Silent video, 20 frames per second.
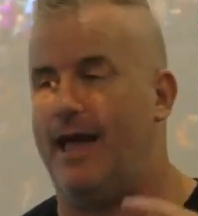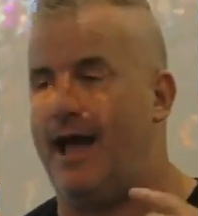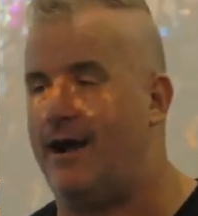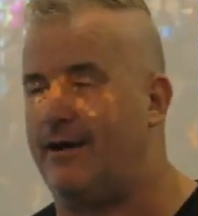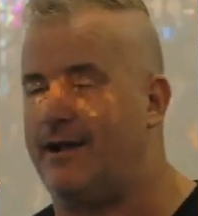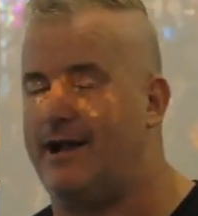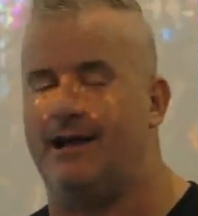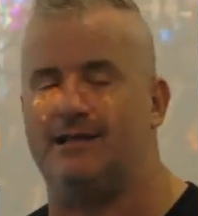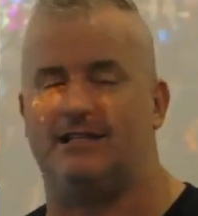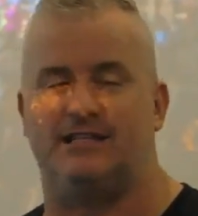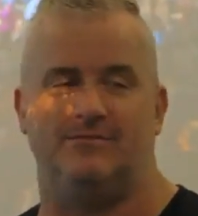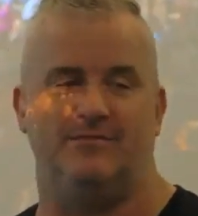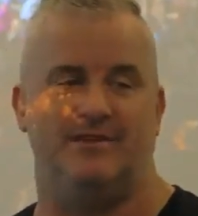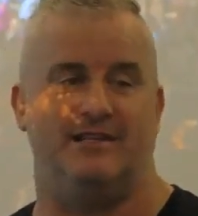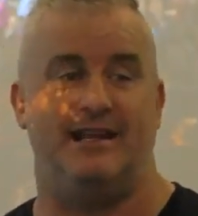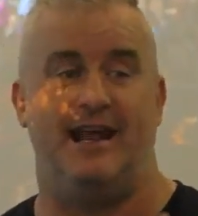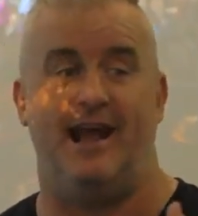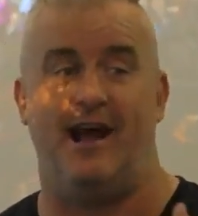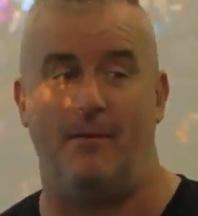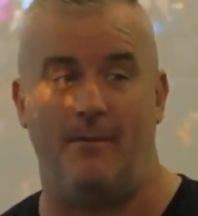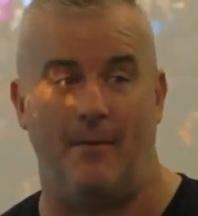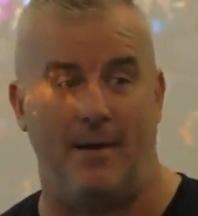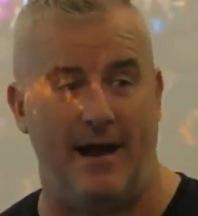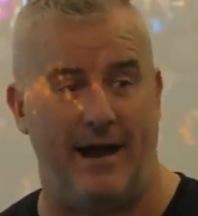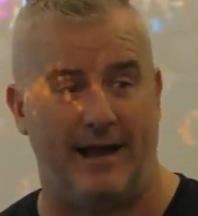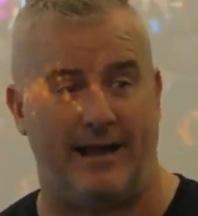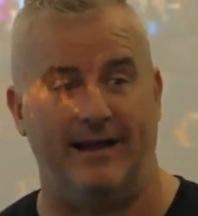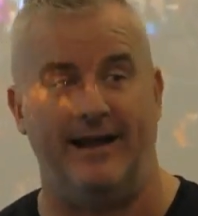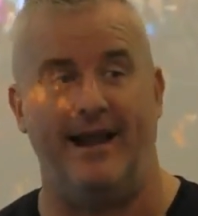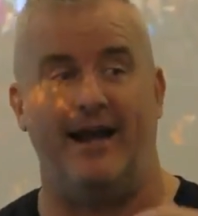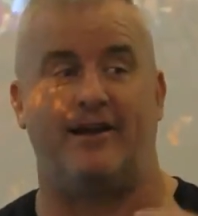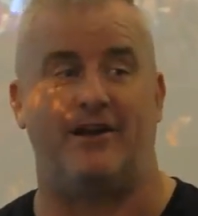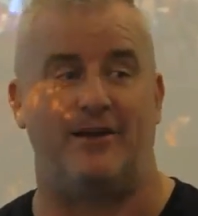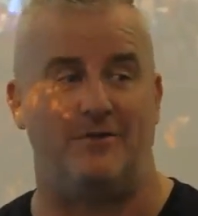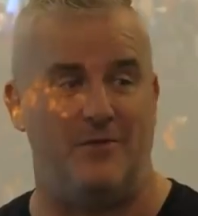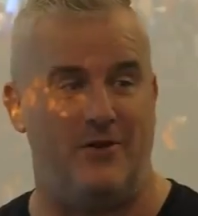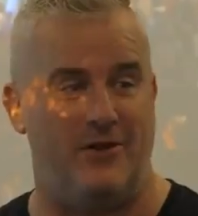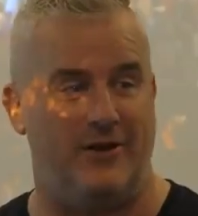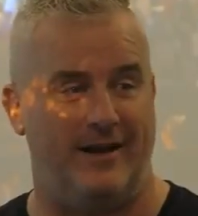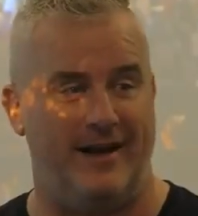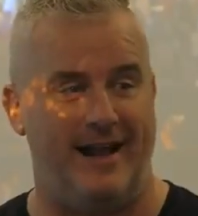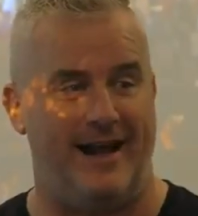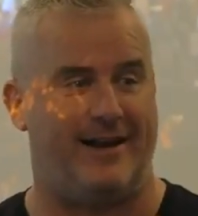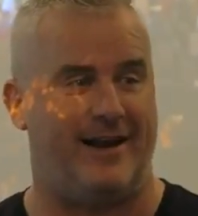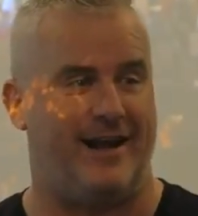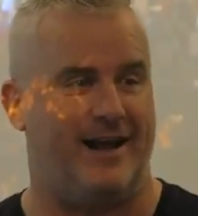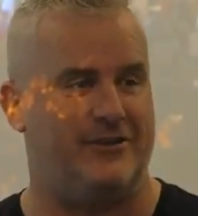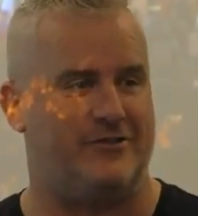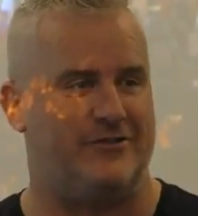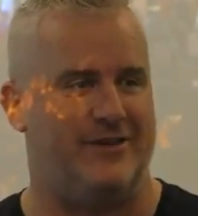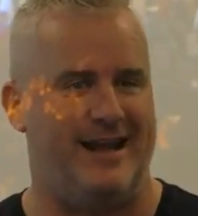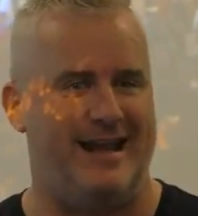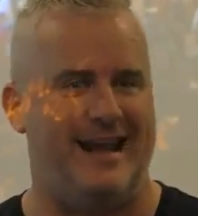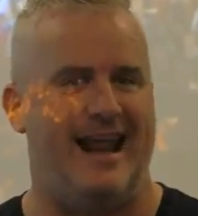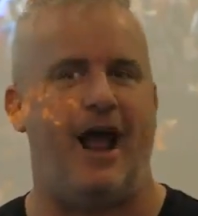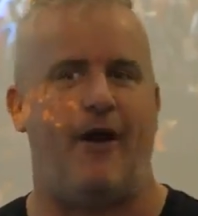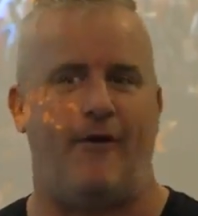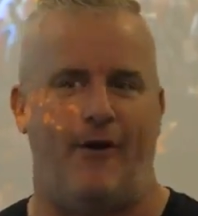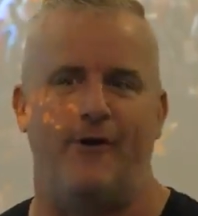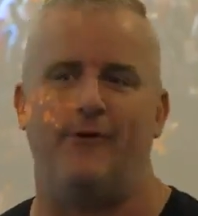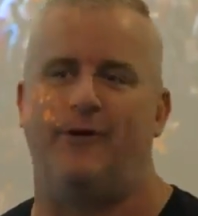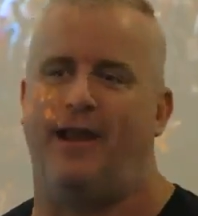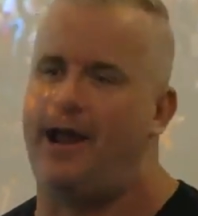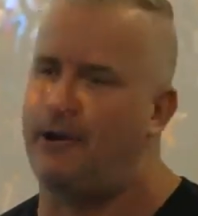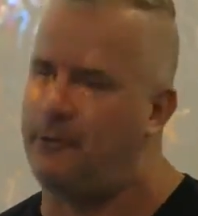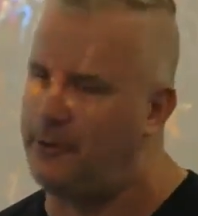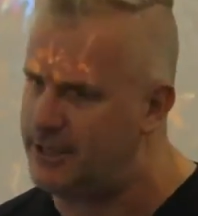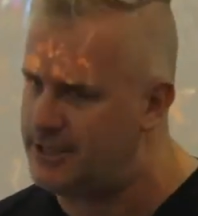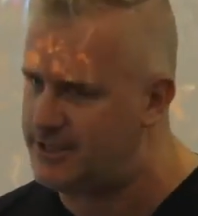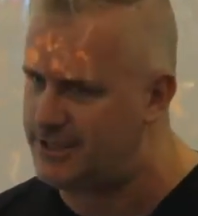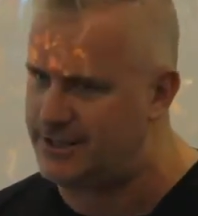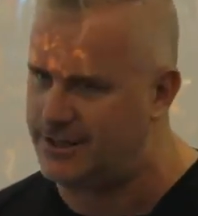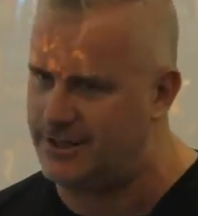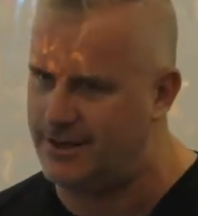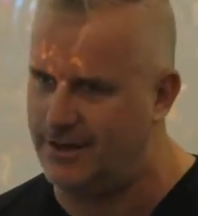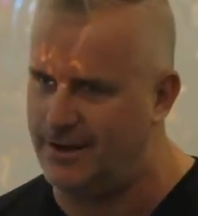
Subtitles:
our customers and our market and our community and our country in our own language